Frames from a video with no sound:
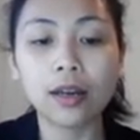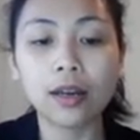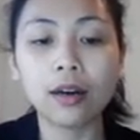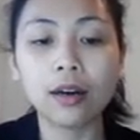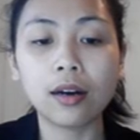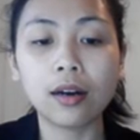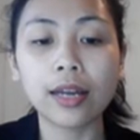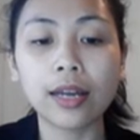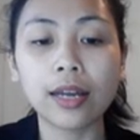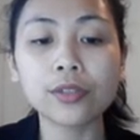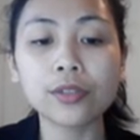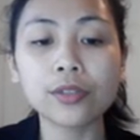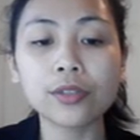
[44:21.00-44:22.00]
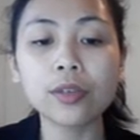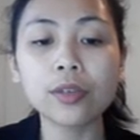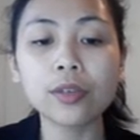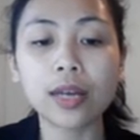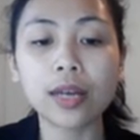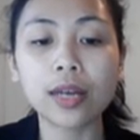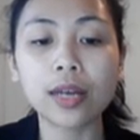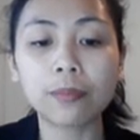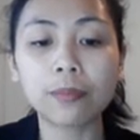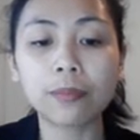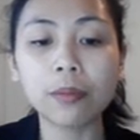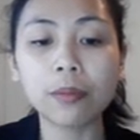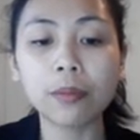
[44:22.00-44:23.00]
Actually, we
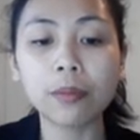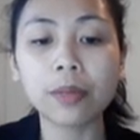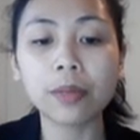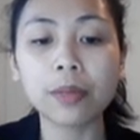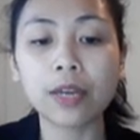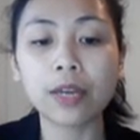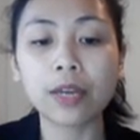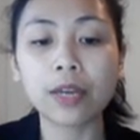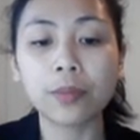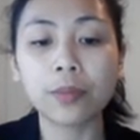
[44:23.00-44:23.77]
have probability of A